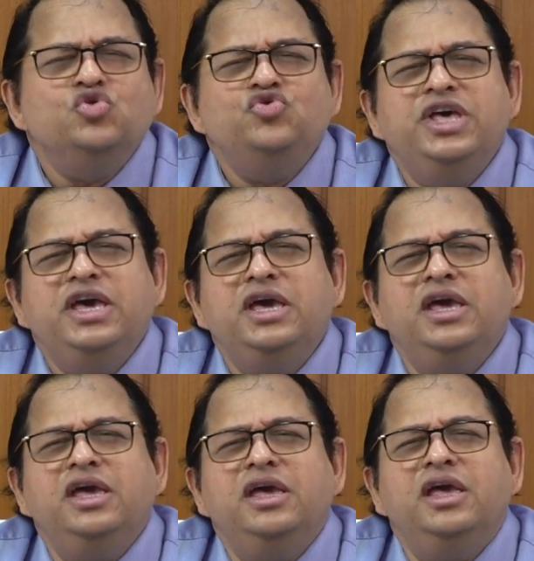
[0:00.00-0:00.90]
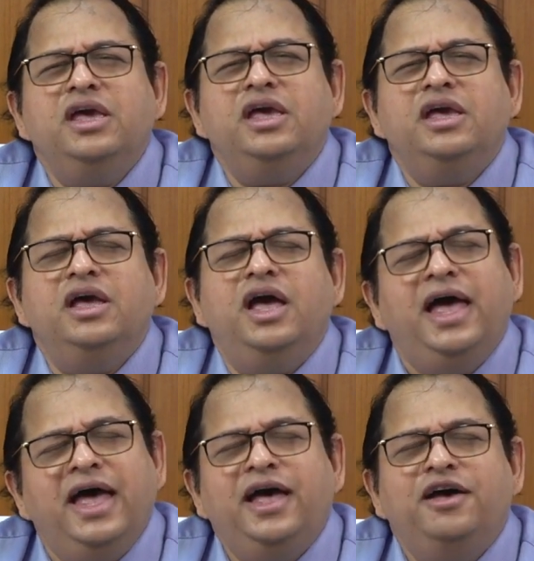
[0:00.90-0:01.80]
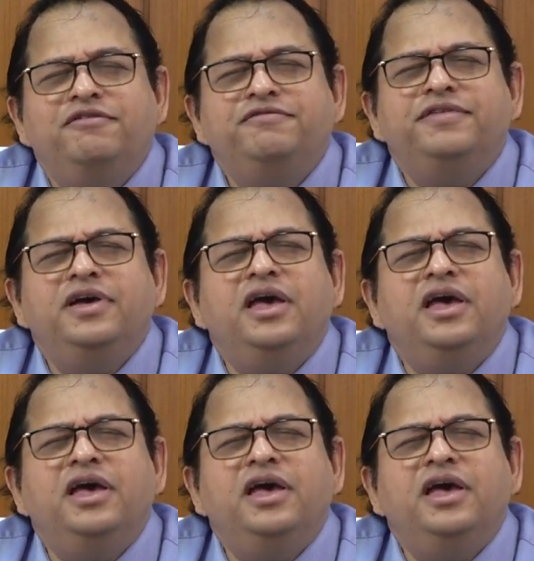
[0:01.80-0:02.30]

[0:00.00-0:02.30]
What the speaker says: they have